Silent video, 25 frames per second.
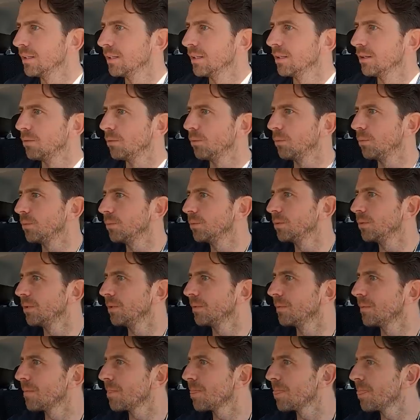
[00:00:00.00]

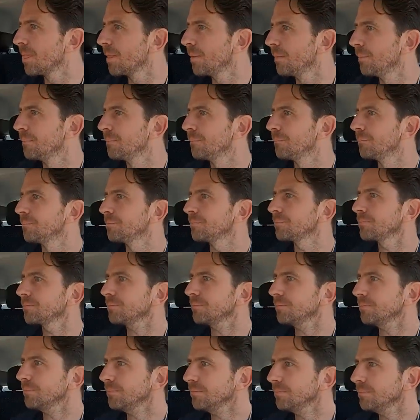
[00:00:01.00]

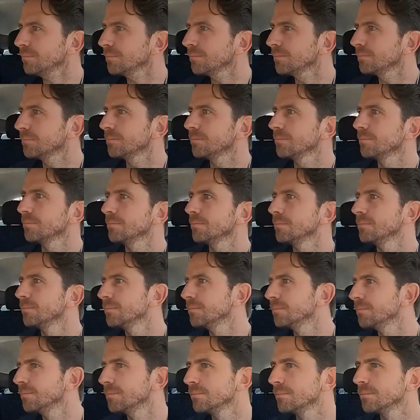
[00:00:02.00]

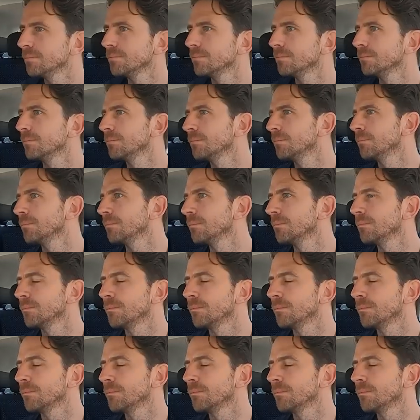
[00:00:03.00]
[no speech]